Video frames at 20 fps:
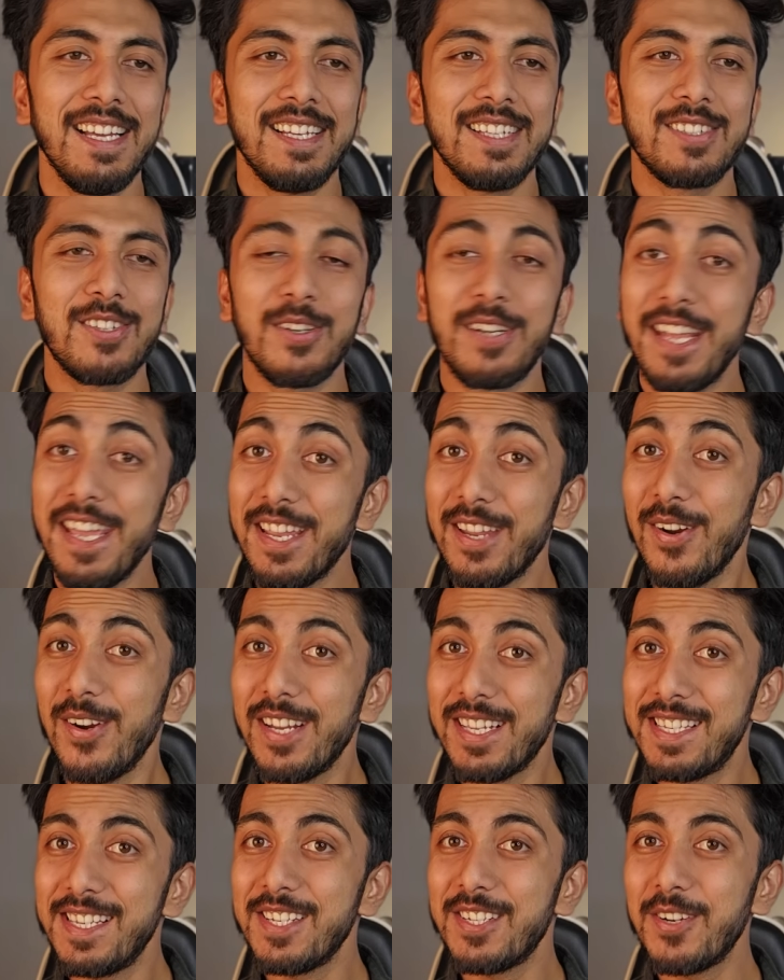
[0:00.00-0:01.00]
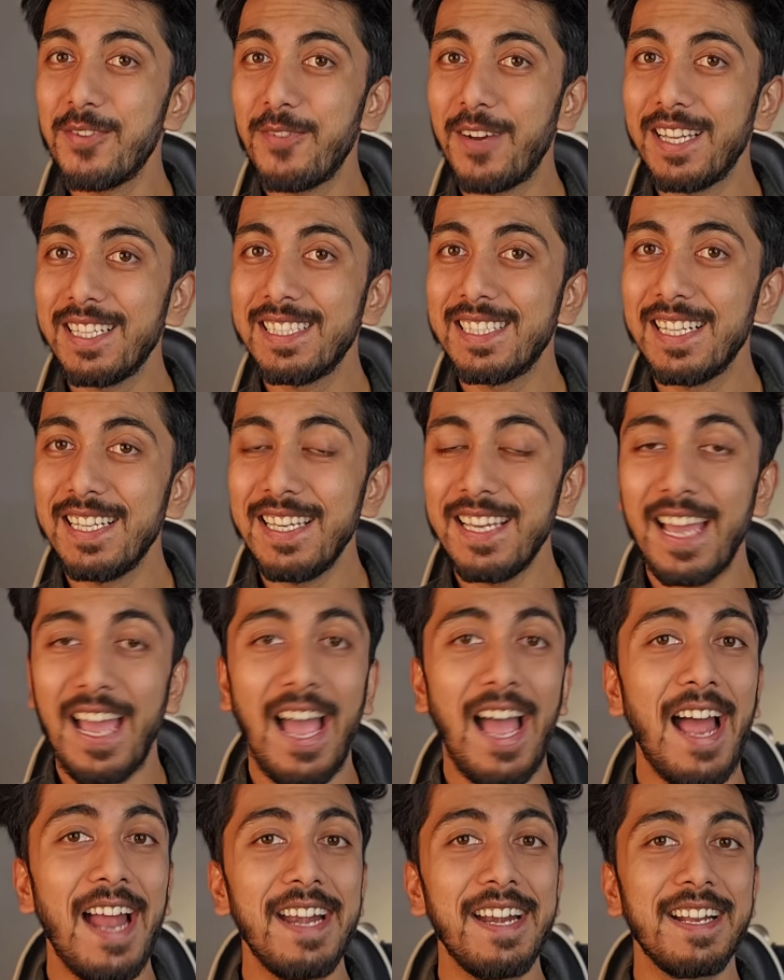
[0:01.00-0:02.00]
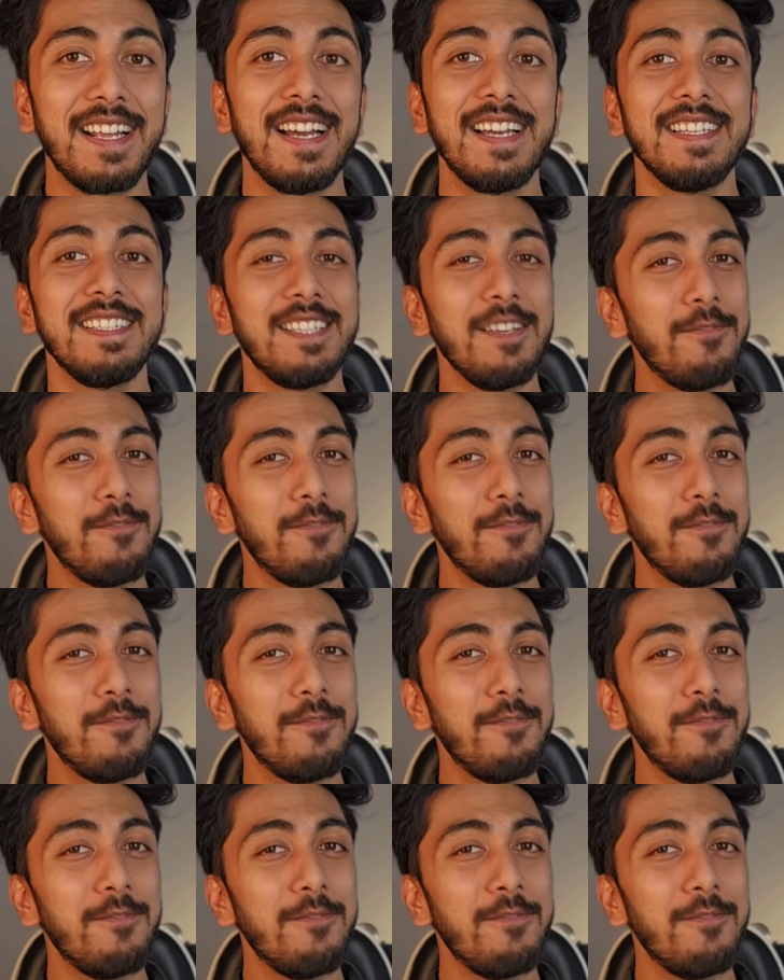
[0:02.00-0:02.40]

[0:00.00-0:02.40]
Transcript: So take your decision wisely. And guys,